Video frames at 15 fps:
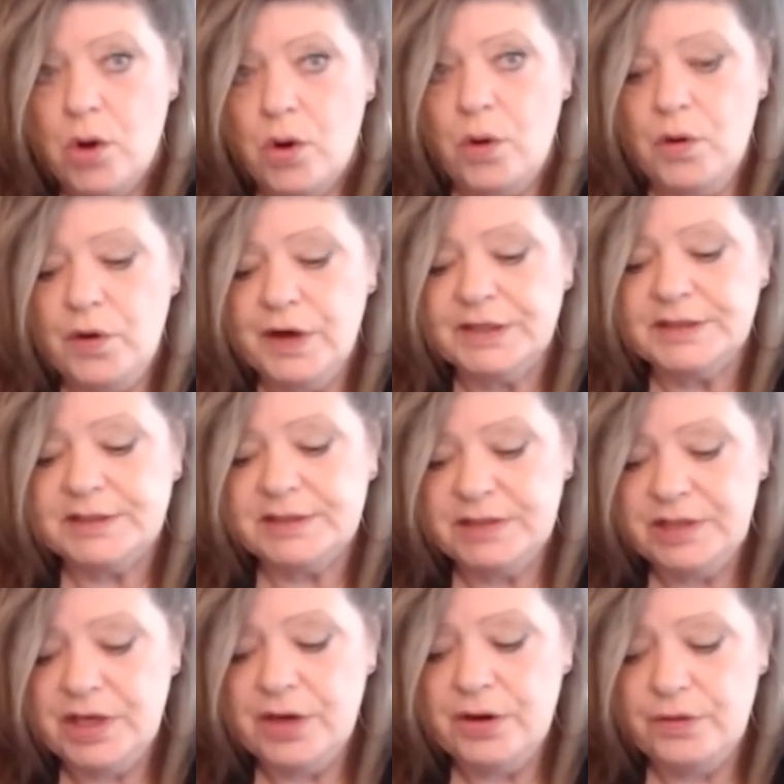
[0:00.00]
or it's
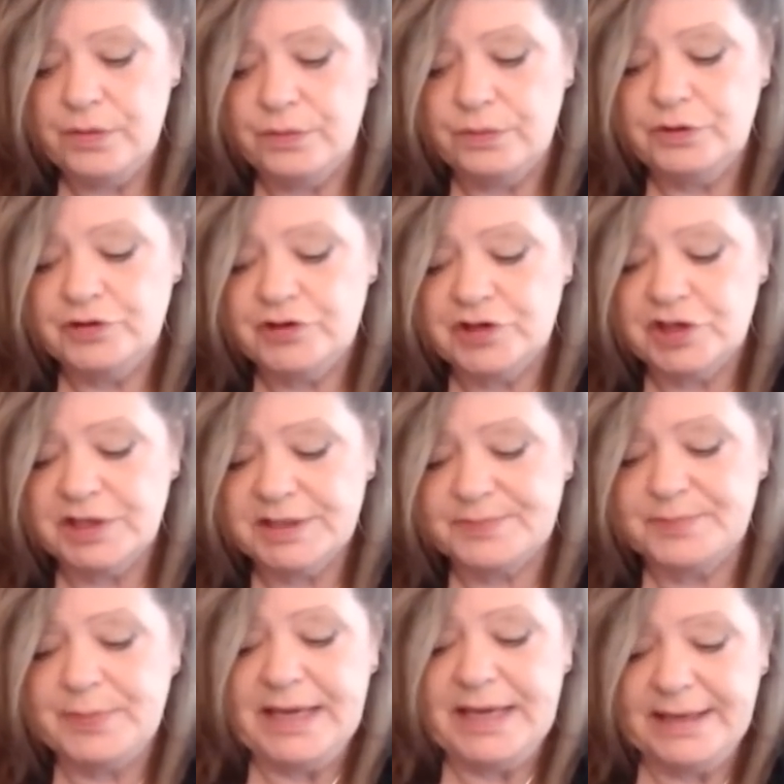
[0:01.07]
you
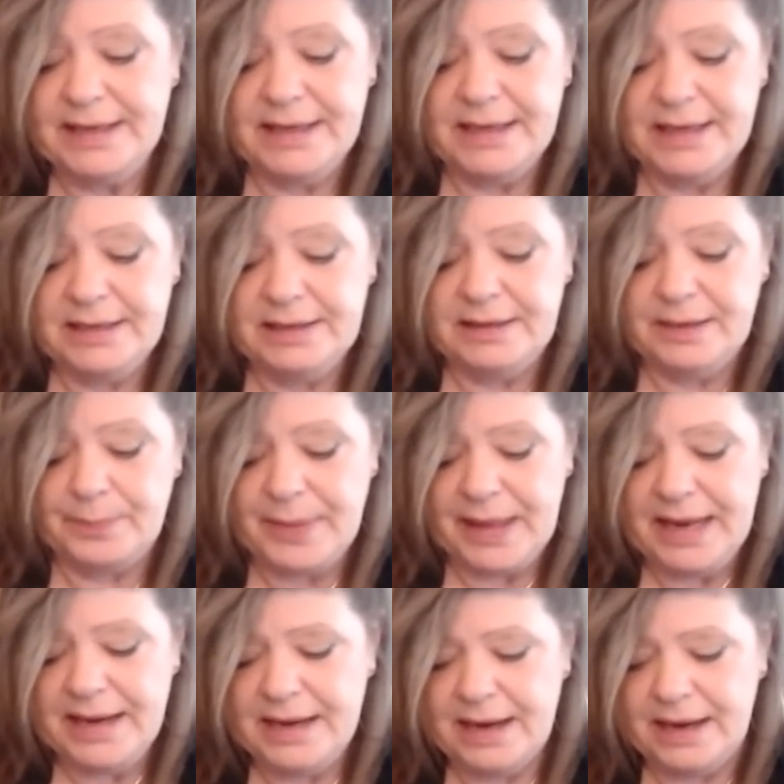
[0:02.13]
just being
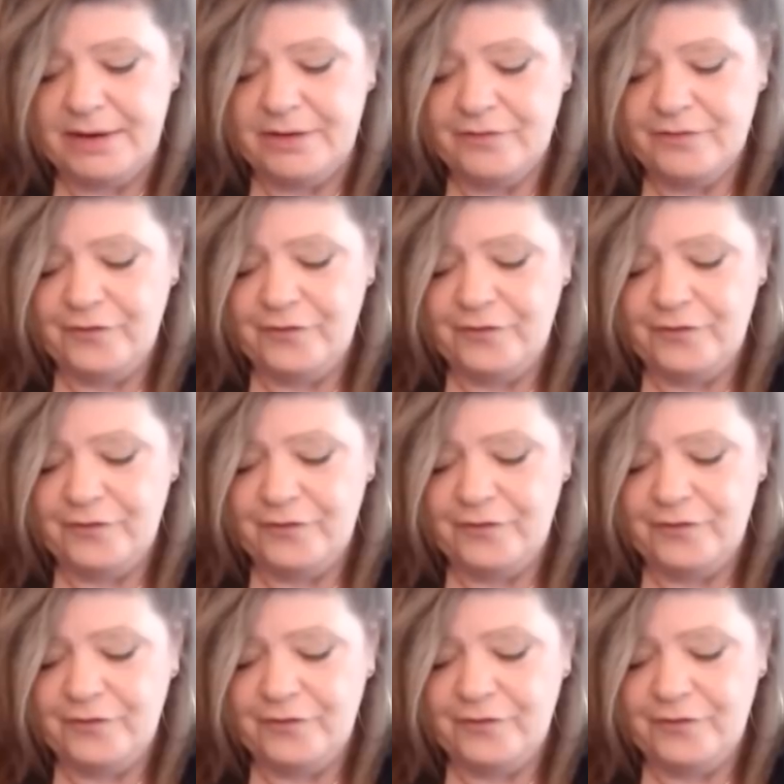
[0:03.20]
independent,